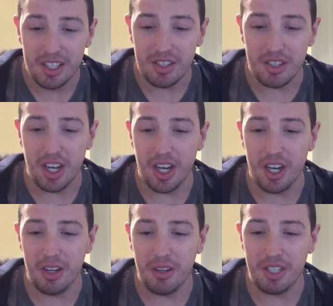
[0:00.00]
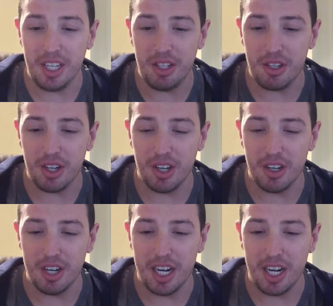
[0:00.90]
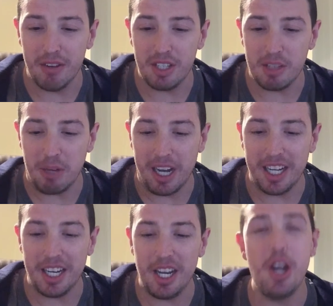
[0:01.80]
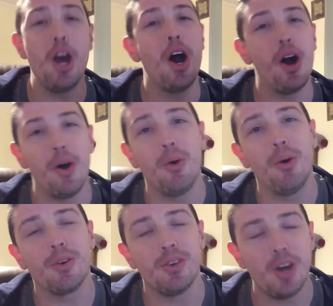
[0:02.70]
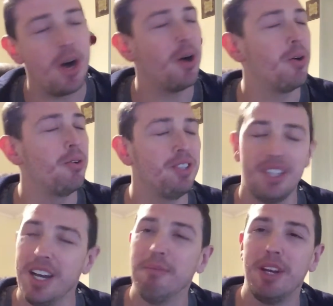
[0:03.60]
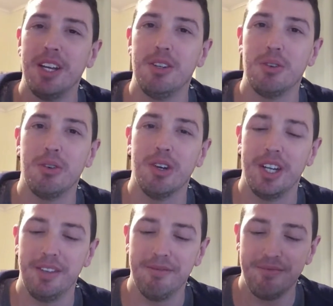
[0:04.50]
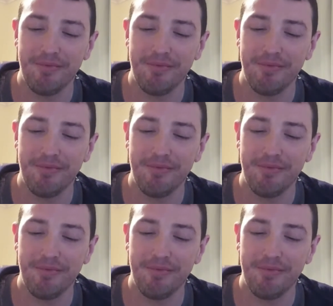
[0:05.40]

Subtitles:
So, teacher responded, no, it's not mandatory.